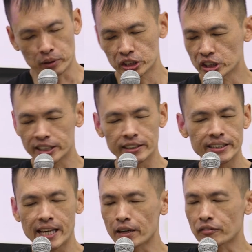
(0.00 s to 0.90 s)
the shattered
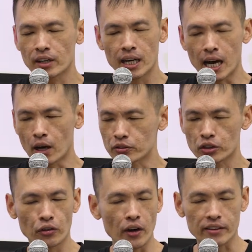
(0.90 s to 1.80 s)
net of clouds,
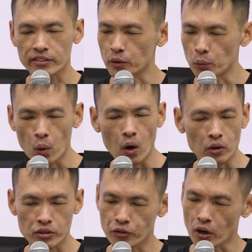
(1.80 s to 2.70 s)
cracks in
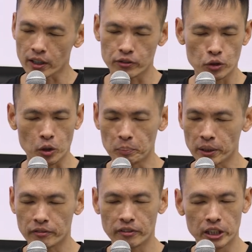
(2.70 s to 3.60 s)
walls, rocket to a
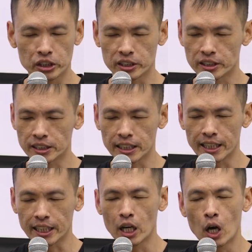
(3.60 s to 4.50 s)
big finish in the
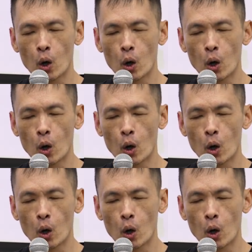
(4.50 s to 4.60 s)
ceiling,